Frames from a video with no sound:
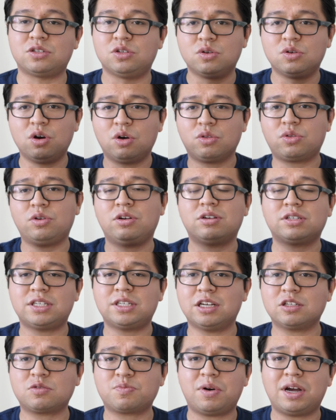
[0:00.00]
You go through your
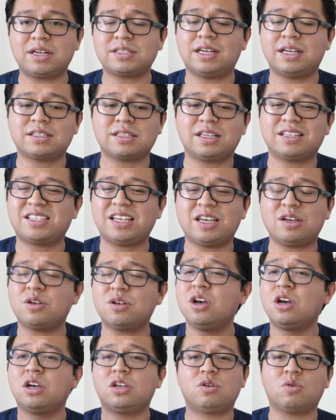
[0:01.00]
sales process. Let's say
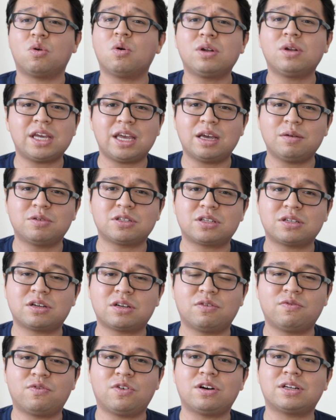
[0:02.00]
you're only able to
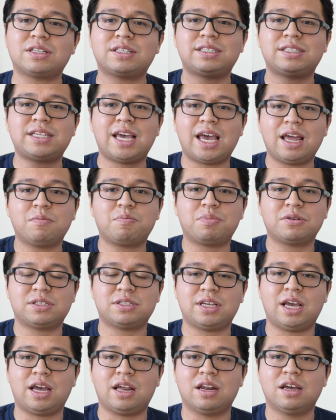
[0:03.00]
convert
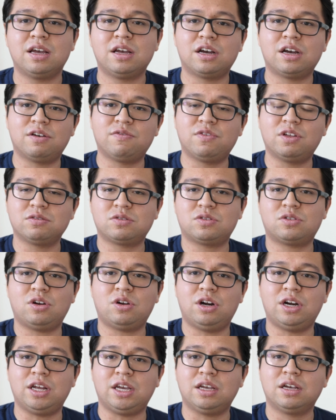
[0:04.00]
10% of those
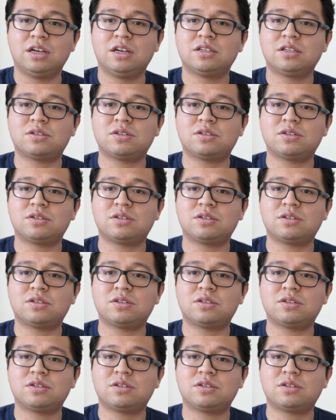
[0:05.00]
30.